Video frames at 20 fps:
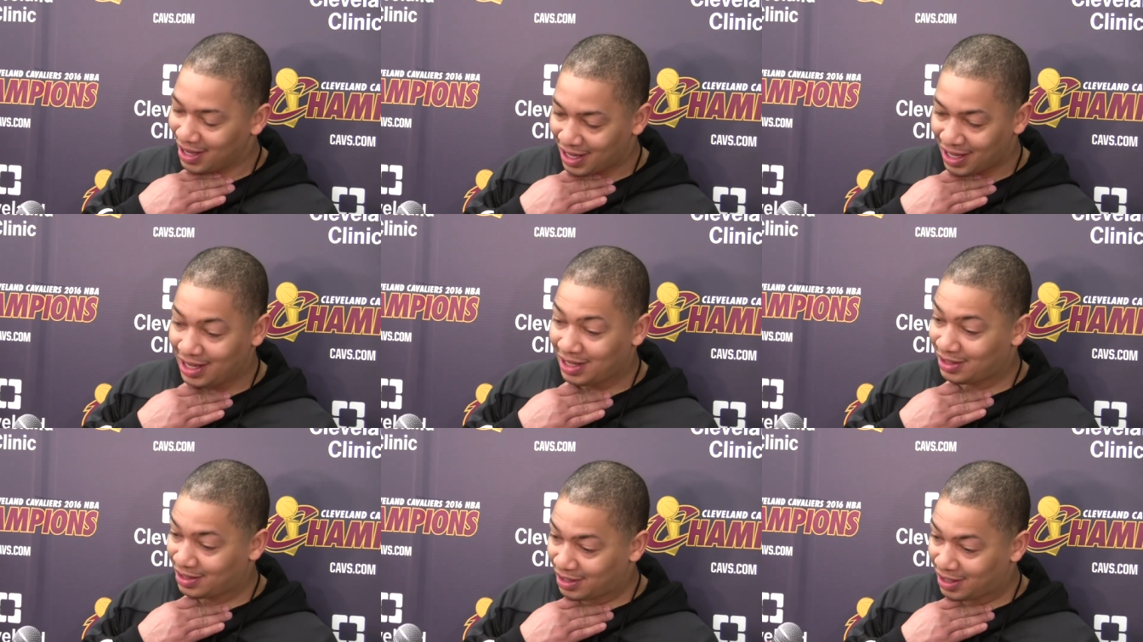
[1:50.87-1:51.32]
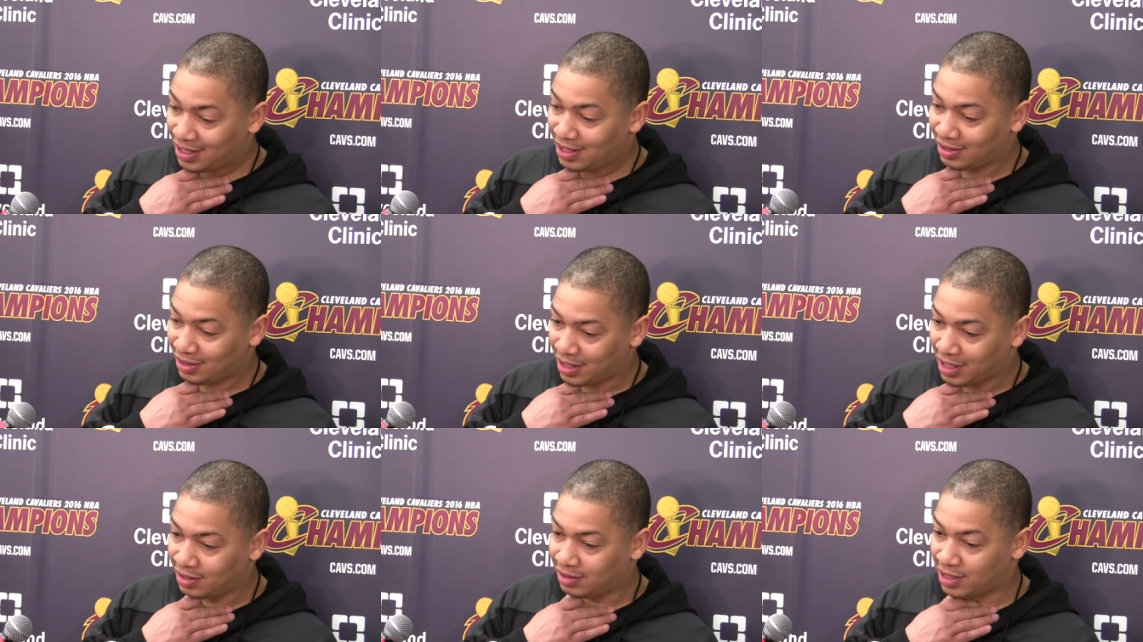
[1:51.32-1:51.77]
he's
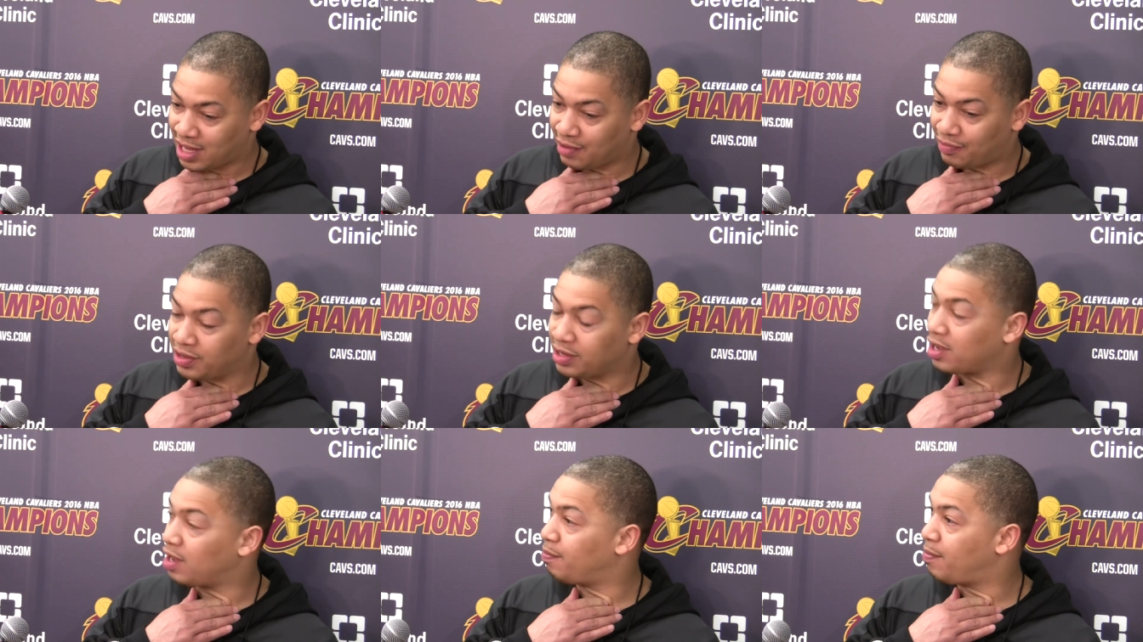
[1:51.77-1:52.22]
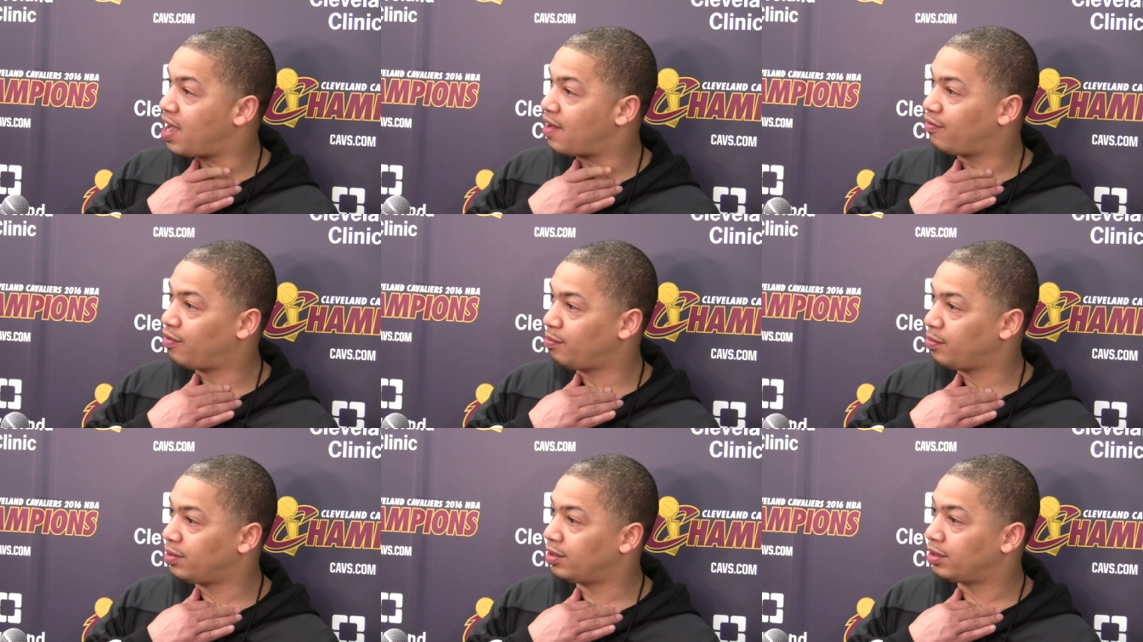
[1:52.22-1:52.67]
he's he's definitely come
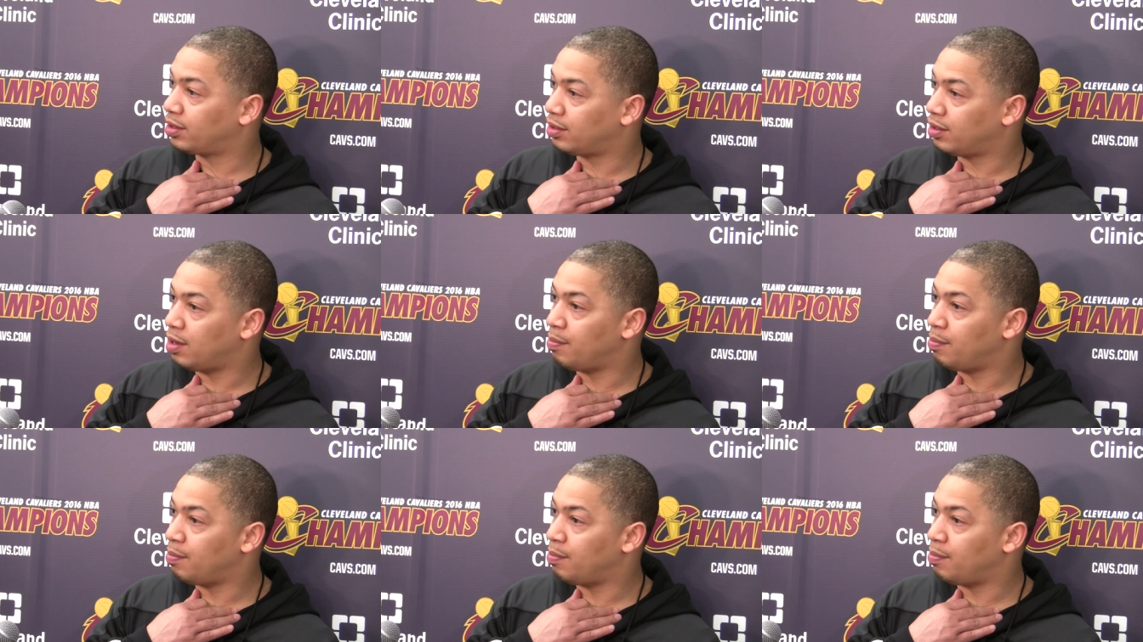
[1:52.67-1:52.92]
back from a,